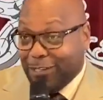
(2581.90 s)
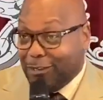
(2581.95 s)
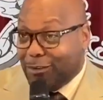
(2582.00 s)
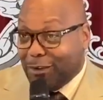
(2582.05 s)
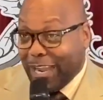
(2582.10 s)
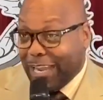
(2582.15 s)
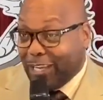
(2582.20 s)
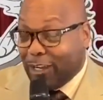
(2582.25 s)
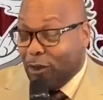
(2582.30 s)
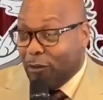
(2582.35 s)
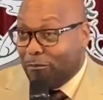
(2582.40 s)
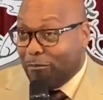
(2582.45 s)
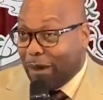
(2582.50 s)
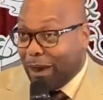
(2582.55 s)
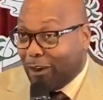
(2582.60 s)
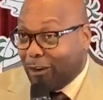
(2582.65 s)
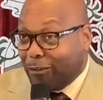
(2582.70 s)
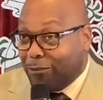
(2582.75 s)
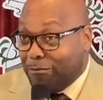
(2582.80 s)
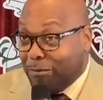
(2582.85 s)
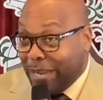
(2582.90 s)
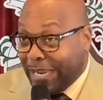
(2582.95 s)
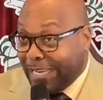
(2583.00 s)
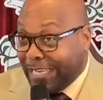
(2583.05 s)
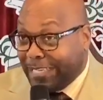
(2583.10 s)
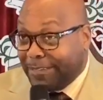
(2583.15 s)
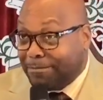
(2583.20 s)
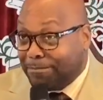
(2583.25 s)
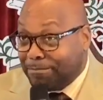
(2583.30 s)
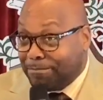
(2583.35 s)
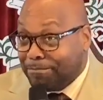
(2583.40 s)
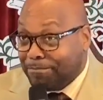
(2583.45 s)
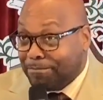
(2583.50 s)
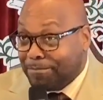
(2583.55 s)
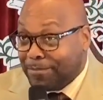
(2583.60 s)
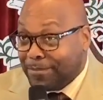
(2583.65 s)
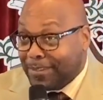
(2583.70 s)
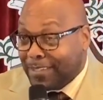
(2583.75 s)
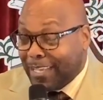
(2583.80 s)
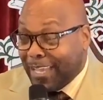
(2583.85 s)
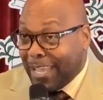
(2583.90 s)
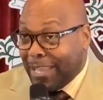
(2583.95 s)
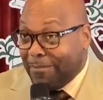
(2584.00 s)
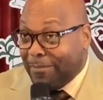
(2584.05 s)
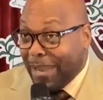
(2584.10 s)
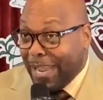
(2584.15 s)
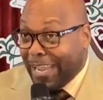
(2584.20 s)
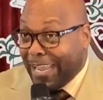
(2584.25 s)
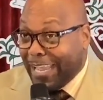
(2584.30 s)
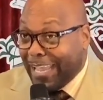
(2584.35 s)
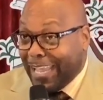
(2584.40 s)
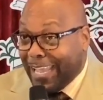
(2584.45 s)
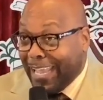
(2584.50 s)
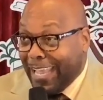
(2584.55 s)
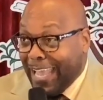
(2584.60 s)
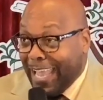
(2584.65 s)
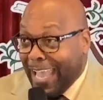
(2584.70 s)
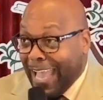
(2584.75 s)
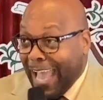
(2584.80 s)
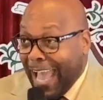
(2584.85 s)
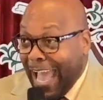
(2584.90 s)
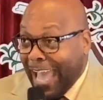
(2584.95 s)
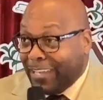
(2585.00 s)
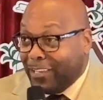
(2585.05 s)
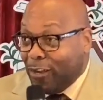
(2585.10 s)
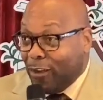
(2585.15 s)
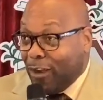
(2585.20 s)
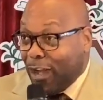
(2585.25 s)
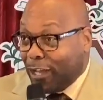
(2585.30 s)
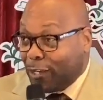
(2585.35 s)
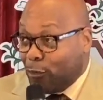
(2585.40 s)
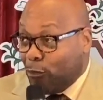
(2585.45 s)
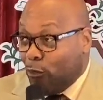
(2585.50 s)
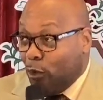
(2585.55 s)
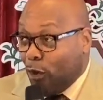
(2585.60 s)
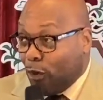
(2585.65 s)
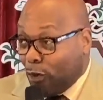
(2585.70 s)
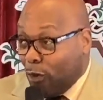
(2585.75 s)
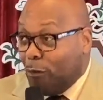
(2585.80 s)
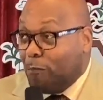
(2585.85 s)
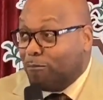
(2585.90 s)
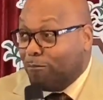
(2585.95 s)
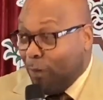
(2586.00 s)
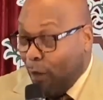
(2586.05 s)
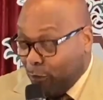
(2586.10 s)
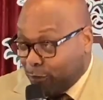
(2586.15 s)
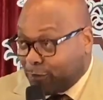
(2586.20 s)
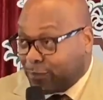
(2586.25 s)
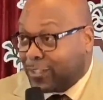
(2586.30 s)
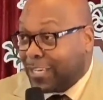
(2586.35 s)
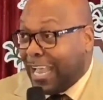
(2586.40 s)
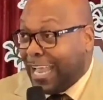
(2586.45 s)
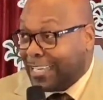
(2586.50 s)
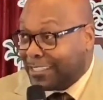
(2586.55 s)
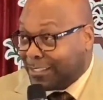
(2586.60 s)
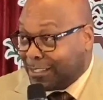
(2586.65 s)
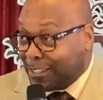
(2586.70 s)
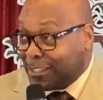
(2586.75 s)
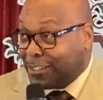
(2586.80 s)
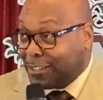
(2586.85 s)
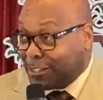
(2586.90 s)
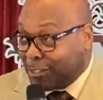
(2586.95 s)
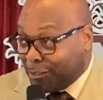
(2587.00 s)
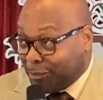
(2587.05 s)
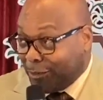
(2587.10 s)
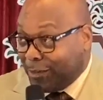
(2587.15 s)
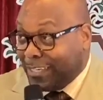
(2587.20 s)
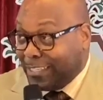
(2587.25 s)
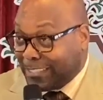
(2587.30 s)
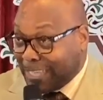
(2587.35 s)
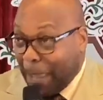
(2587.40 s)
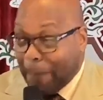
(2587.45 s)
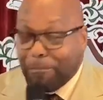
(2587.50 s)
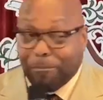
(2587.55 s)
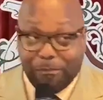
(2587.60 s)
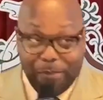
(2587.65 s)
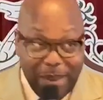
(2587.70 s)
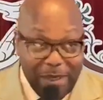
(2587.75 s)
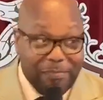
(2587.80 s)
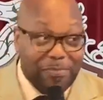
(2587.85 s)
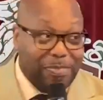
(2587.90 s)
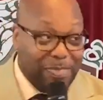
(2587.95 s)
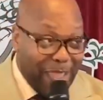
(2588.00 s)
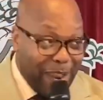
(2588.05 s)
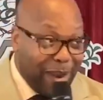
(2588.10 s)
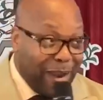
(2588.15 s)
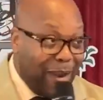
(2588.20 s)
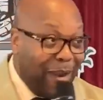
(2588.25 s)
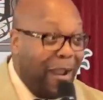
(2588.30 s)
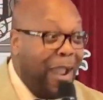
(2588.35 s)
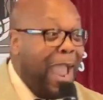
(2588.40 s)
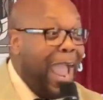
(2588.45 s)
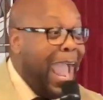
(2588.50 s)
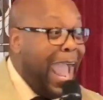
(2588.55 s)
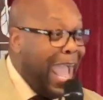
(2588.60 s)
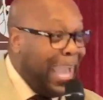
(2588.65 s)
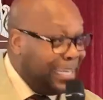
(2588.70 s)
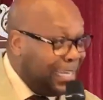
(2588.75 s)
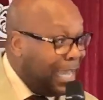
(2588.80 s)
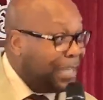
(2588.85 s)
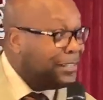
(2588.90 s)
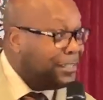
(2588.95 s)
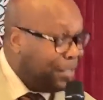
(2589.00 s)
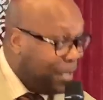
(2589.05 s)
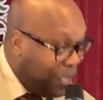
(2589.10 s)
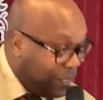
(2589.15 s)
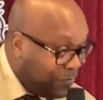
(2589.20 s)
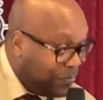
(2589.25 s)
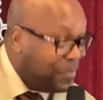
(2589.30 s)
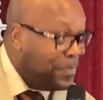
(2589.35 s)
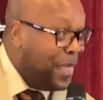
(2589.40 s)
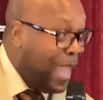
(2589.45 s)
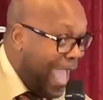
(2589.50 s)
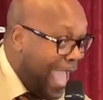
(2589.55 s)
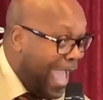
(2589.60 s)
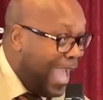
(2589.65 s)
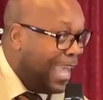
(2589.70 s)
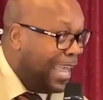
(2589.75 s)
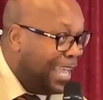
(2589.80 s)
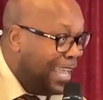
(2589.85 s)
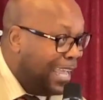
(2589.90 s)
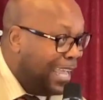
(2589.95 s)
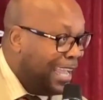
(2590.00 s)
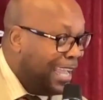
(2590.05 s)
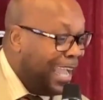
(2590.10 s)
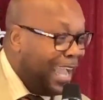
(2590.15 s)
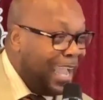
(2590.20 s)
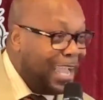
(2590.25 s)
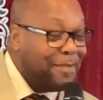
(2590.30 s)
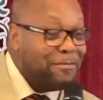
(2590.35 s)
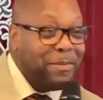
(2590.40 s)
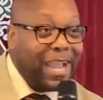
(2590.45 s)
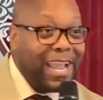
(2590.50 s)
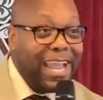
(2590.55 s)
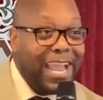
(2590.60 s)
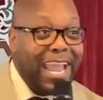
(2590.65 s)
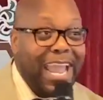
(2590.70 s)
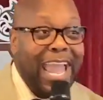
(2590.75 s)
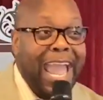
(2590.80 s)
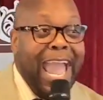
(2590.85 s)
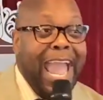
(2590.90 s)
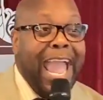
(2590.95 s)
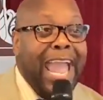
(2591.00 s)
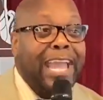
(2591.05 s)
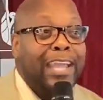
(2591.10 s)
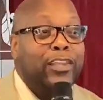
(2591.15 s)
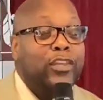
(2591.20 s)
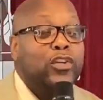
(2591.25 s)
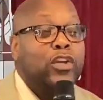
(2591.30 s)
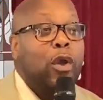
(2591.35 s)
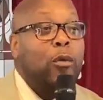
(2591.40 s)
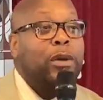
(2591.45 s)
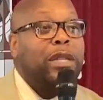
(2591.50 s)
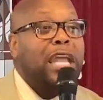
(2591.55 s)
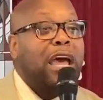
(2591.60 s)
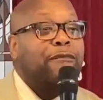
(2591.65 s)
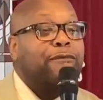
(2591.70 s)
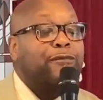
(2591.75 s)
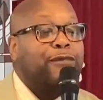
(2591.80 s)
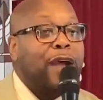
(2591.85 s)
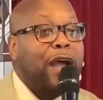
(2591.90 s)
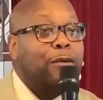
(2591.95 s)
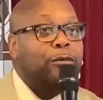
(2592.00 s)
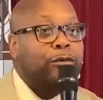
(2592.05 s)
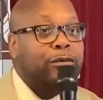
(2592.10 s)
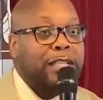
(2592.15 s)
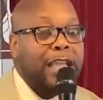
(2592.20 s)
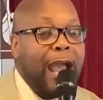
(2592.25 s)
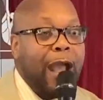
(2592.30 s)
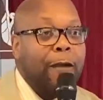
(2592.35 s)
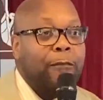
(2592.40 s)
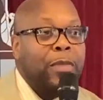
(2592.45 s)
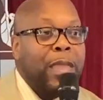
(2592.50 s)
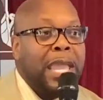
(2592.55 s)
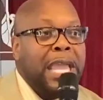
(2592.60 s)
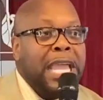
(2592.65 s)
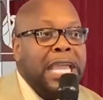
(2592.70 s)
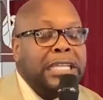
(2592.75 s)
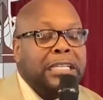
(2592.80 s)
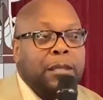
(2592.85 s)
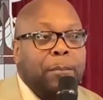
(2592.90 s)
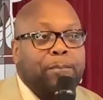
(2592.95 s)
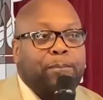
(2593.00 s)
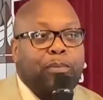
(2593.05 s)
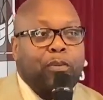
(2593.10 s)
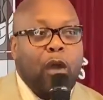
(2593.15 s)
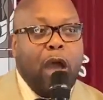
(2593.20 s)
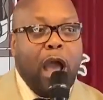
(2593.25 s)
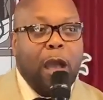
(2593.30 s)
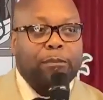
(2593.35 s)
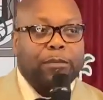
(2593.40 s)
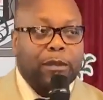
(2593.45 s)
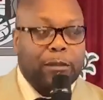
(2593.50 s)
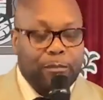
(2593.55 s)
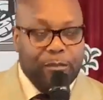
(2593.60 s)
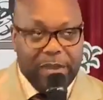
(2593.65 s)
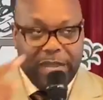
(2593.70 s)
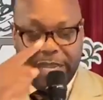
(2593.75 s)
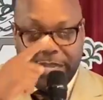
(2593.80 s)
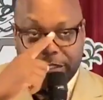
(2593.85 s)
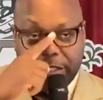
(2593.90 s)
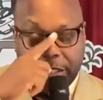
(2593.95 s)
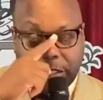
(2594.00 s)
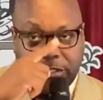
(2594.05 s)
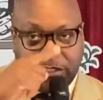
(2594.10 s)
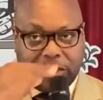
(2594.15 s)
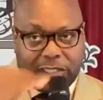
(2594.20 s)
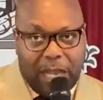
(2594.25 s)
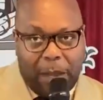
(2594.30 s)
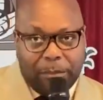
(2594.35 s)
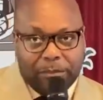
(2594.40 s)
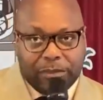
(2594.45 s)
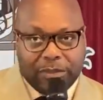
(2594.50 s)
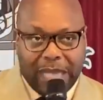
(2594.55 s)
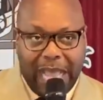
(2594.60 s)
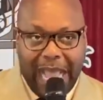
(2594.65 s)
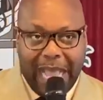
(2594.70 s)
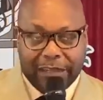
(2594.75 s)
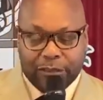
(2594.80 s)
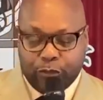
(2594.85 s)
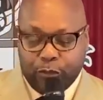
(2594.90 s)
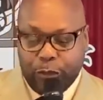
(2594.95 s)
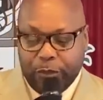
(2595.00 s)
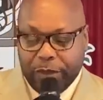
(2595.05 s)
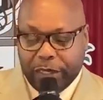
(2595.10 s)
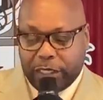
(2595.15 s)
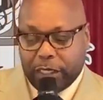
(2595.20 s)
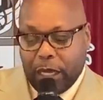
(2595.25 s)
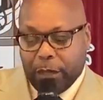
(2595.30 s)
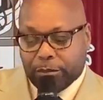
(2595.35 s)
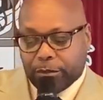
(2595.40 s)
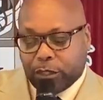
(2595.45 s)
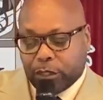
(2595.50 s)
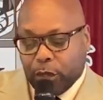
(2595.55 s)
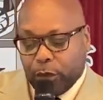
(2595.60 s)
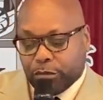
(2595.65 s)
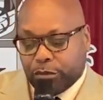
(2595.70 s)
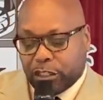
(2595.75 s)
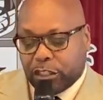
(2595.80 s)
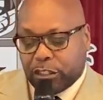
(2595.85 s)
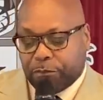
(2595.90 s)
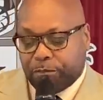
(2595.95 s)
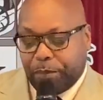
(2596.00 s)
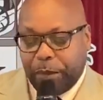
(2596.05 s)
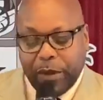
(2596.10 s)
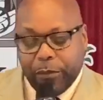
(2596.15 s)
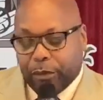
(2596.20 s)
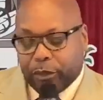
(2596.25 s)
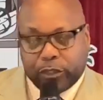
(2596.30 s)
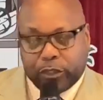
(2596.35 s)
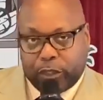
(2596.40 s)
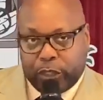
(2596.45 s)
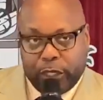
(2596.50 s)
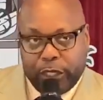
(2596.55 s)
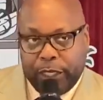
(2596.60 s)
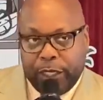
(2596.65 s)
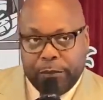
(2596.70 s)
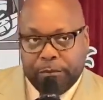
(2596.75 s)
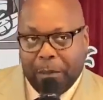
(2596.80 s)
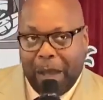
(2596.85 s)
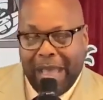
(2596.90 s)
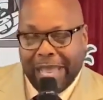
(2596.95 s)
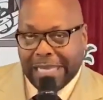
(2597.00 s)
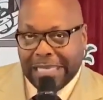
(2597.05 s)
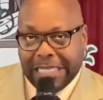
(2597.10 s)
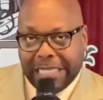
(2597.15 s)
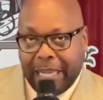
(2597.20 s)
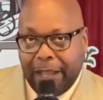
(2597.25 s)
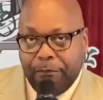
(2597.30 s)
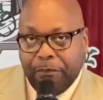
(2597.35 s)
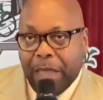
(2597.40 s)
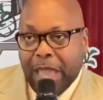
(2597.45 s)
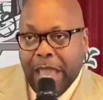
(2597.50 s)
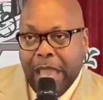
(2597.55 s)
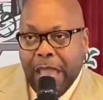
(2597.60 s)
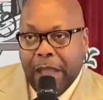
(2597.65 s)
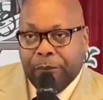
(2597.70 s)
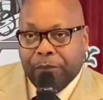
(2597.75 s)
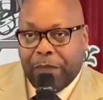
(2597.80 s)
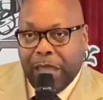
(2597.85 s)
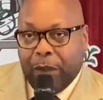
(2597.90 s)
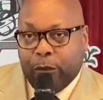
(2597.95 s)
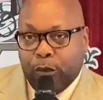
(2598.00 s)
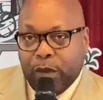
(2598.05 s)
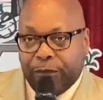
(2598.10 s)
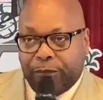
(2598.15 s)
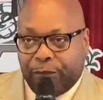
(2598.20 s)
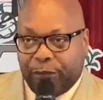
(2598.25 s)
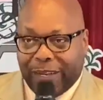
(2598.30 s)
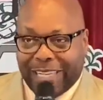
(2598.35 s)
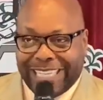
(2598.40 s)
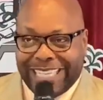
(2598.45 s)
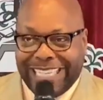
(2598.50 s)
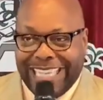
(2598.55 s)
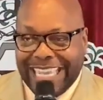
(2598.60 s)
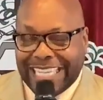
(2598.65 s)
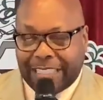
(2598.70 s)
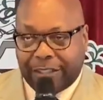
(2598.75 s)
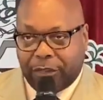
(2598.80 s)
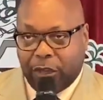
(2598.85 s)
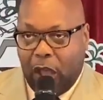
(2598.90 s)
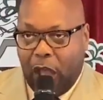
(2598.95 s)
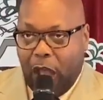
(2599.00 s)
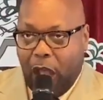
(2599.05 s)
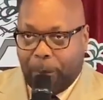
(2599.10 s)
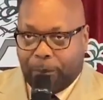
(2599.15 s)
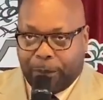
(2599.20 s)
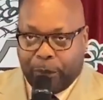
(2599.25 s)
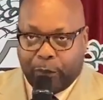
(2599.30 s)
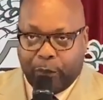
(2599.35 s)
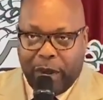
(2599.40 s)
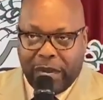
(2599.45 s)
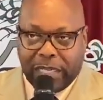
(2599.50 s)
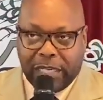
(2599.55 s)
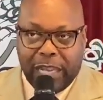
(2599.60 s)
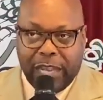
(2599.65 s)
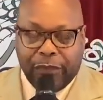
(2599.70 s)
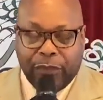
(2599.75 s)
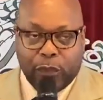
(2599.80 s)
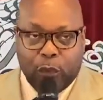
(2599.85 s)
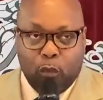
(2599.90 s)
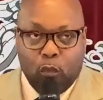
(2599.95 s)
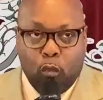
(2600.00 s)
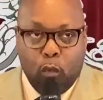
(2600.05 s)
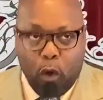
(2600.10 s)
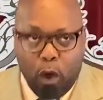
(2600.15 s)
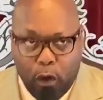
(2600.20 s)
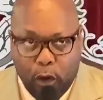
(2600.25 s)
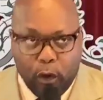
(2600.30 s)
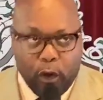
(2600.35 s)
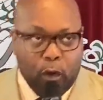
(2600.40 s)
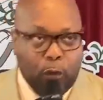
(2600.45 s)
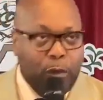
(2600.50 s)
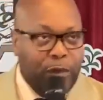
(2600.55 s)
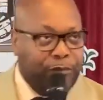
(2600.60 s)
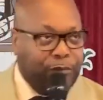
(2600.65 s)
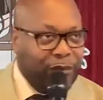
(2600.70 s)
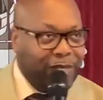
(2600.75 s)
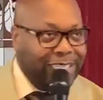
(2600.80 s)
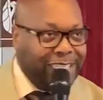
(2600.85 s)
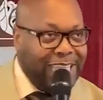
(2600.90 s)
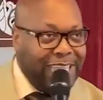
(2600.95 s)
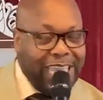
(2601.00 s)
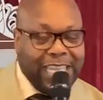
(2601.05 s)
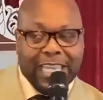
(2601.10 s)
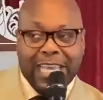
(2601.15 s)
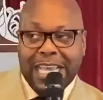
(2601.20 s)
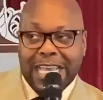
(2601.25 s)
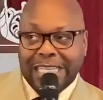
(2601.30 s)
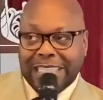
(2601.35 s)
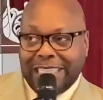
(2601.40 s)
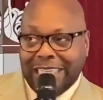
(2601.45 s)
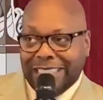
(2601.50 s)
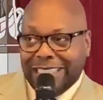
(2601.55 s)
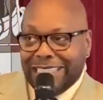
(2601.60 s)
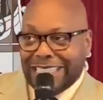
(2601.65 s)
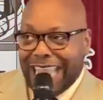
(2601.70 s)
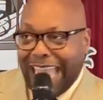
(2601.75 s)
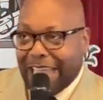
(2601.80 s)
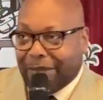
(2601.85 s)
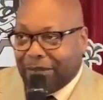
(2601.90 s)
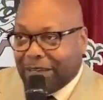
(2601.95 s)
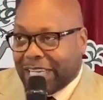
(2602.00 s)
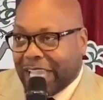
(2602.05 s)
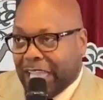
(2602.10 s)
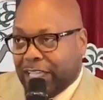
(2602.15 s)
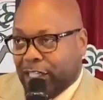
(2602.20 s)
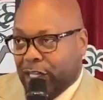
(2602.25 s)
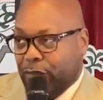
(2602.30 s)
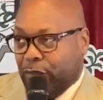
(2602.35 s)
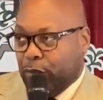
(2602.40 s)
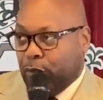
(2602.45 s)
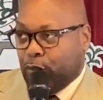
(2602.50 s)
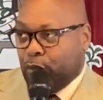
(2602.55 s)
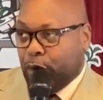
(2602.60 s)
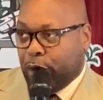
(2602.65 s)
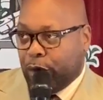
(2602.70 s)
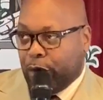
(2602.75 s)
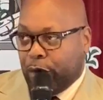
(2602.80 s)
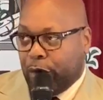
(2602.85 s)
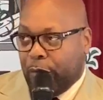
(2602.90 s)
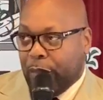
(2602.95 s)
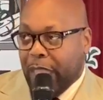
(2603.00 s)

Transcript: You ain't going to burn me. Amen. I know how to walk on both sides of the streets. I've been there and I've done that. Amen. And you know what I found out? The problem is that sometimes we become so spiritually minded that we forget to operate in the world. We forget to navigate in the world.